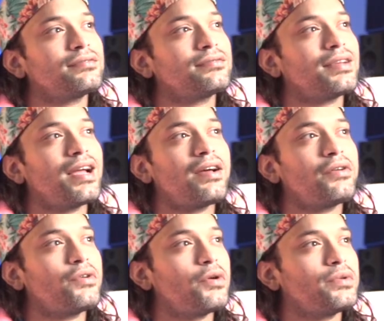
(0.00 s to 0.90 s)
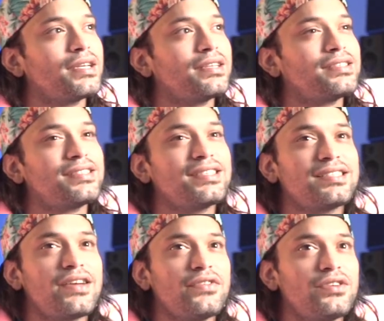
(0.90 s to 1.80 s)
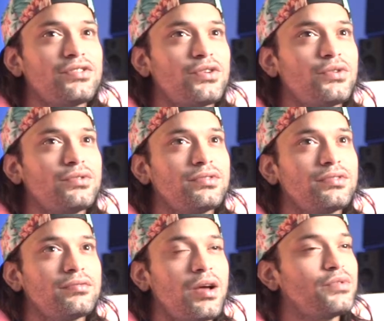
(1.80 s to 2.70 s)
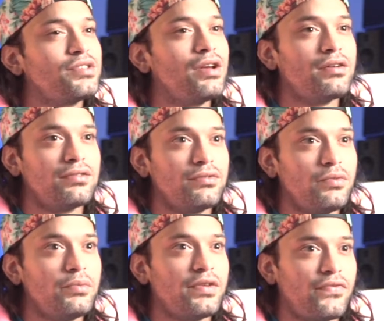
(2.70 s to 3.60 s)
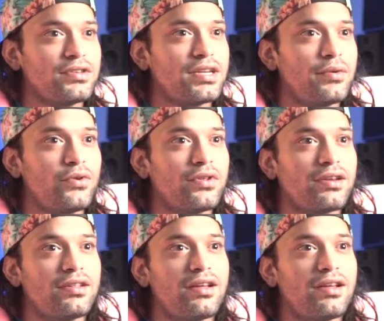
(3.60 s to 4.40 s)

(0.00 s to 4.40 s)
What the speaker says: I don't know. I was like 6, 7 years old. I was young when we first came to North Carolina.